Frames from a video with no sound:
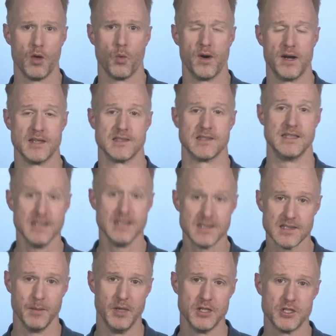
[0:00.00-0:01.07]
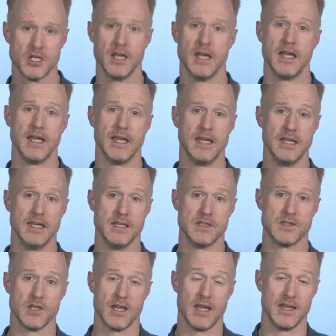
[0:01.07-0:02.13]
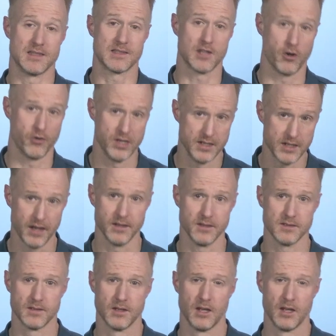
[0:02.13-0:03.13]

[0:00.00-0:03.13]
whereas this image is a starry night.